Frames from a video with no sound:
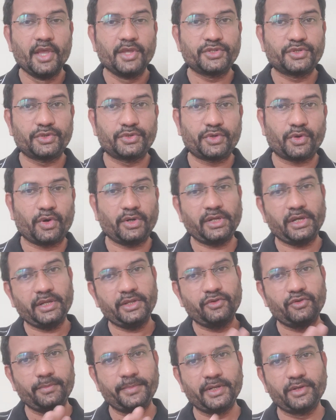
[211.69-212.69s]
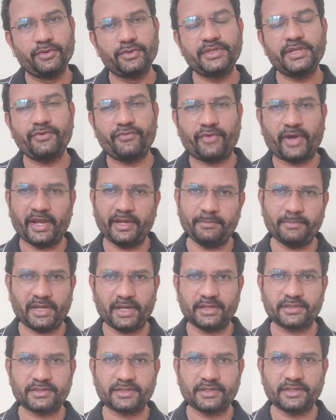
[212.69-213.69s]
So totally you will be losing 5
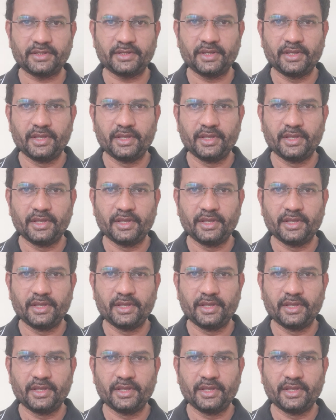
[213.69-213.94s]
marks.